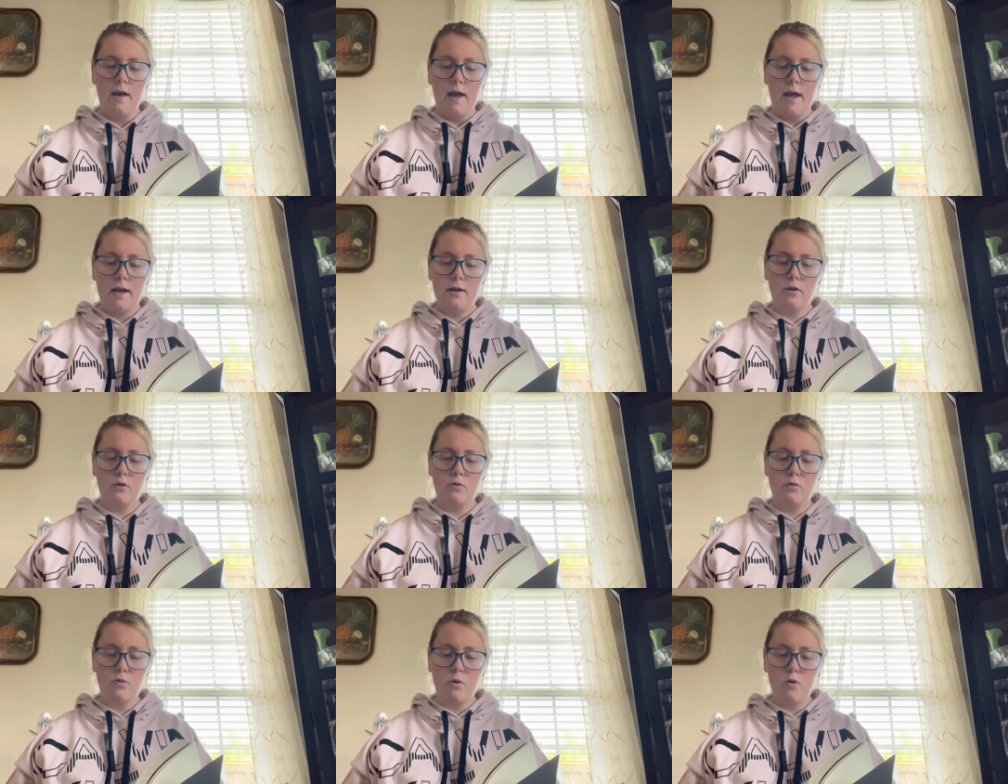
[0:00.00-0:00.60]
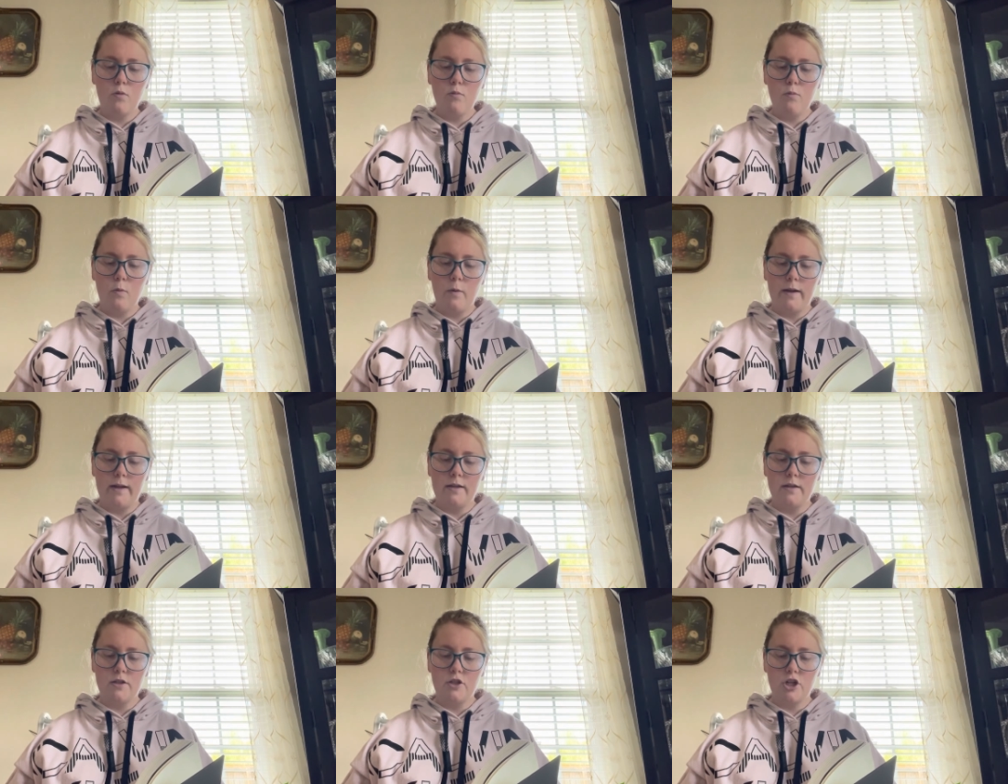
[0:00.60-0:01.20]
and a chrome
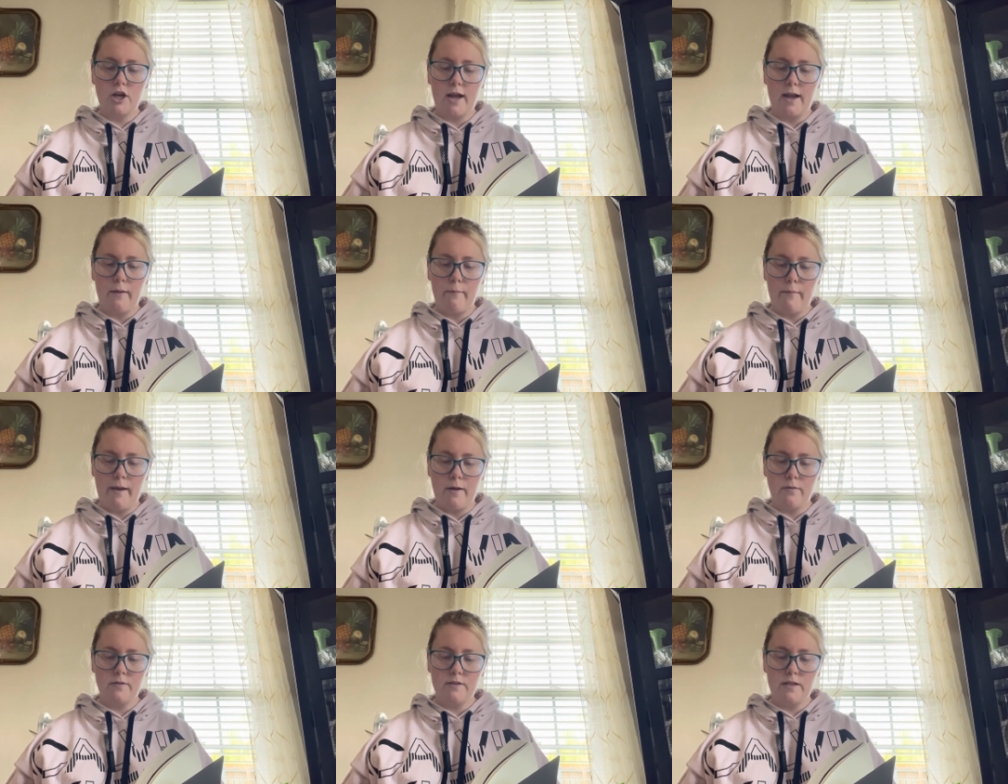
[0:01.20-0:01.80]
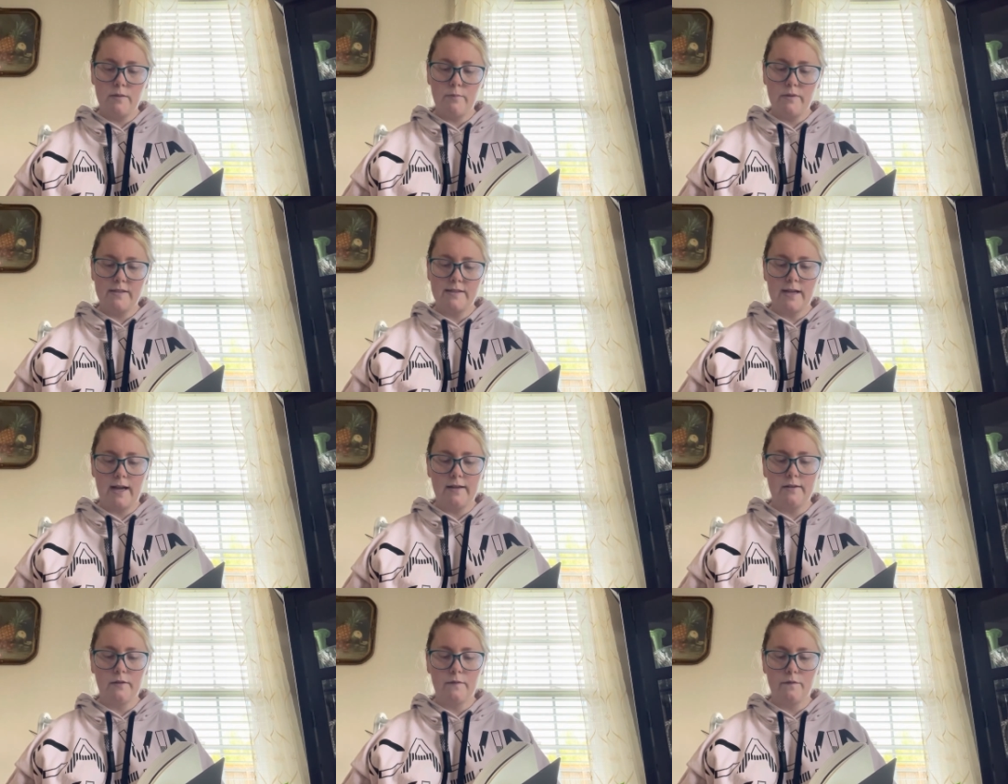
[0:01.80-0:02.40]
wind chime mounted
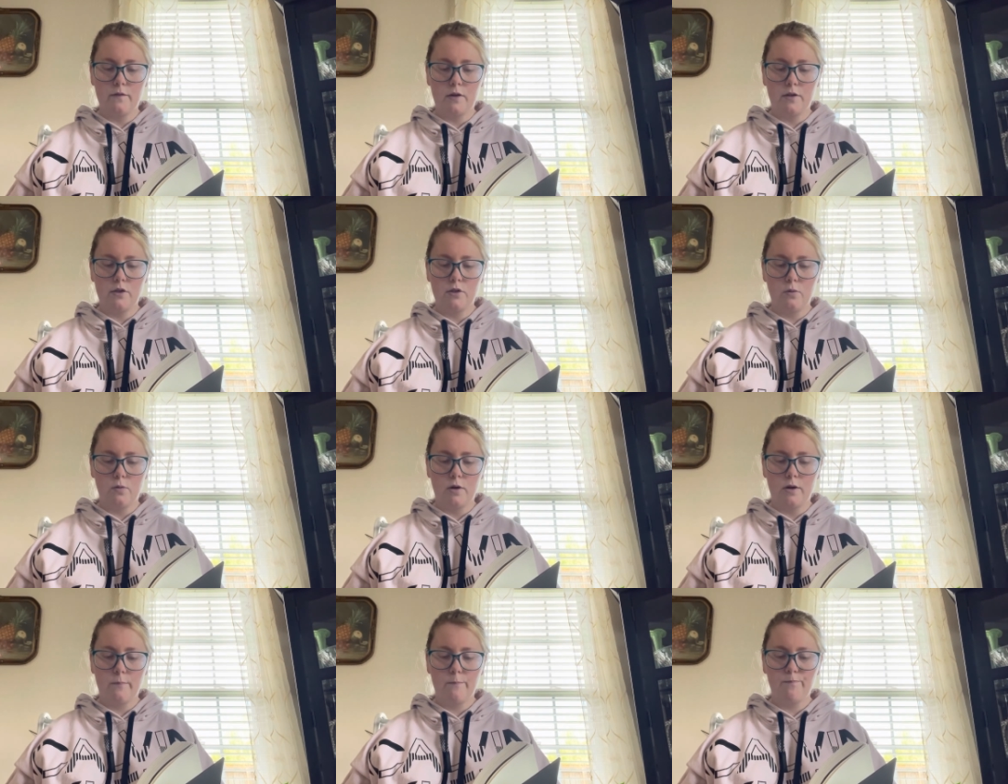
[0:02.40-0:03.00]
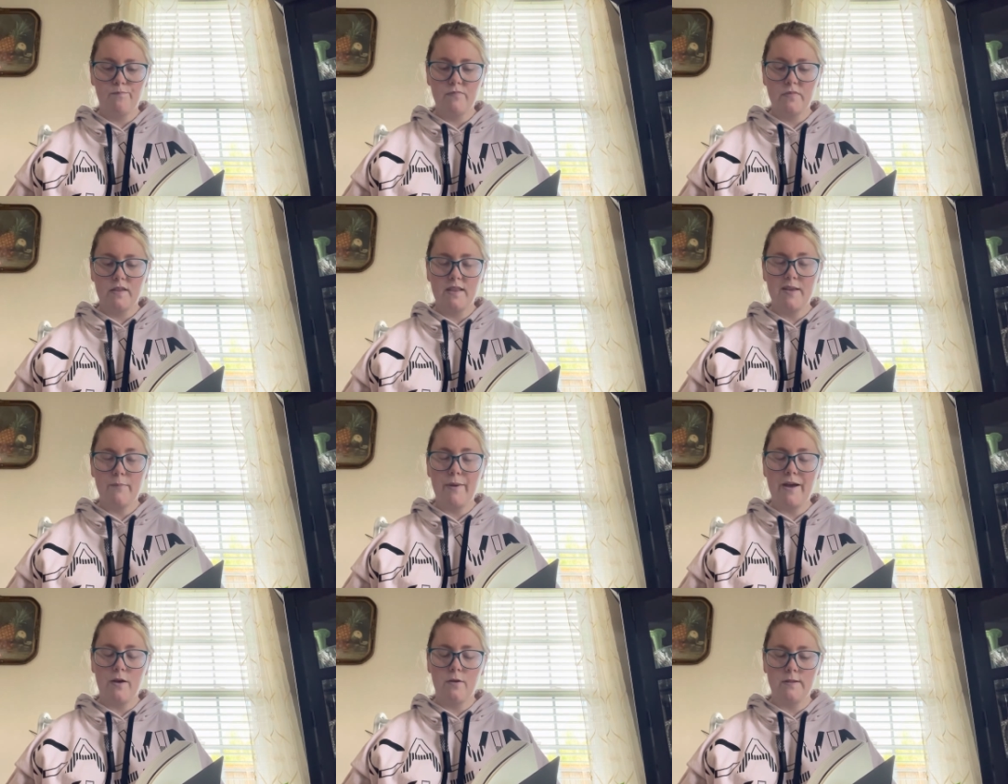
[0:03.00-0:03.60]
beside the front door, the
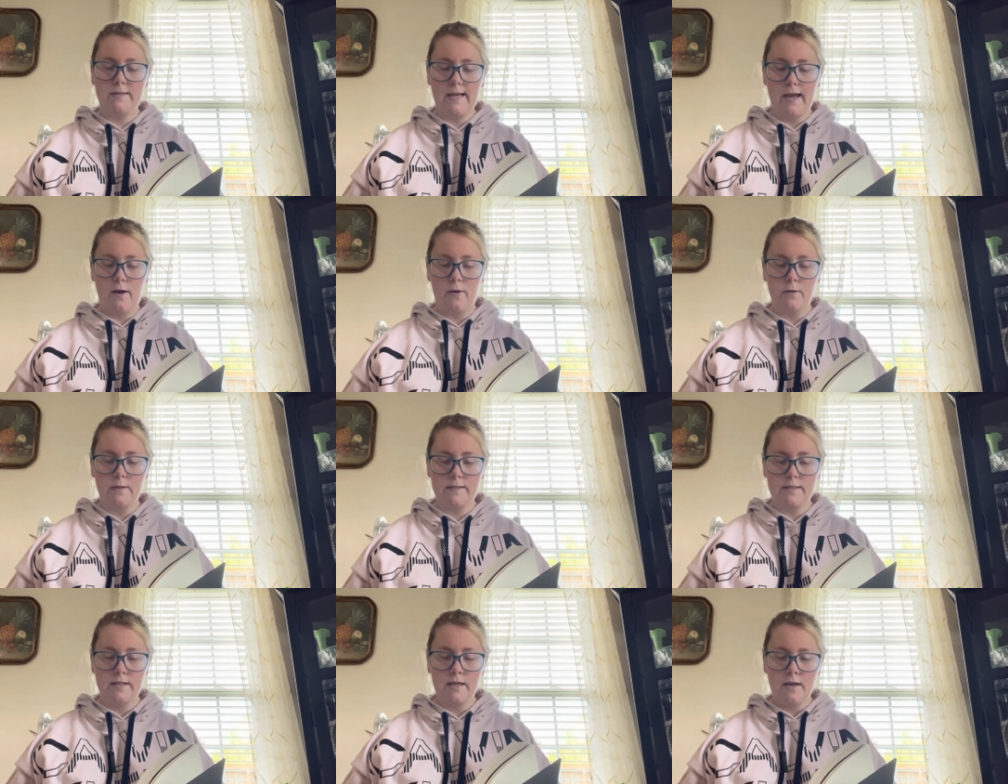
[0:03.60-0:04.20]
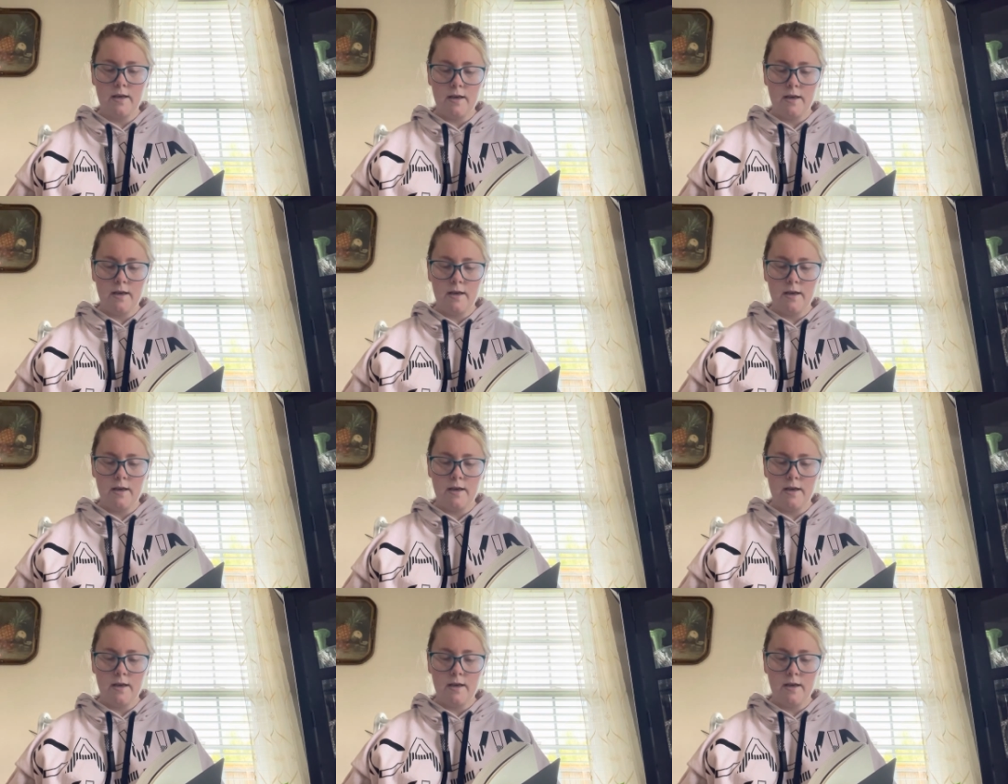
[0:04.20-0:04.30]
Bell's house.